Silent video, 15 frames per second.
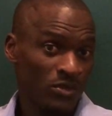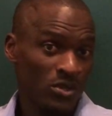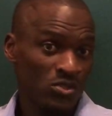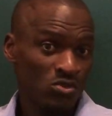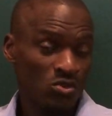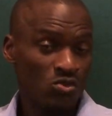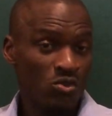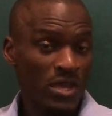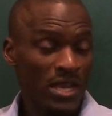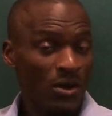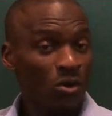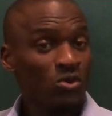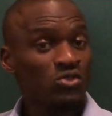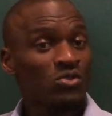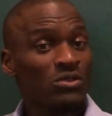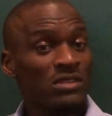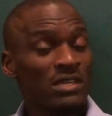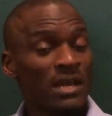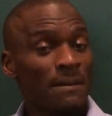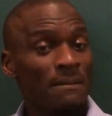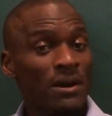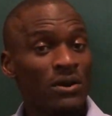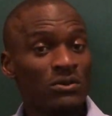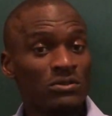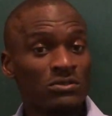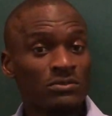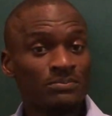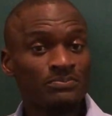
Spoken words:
So you can also think about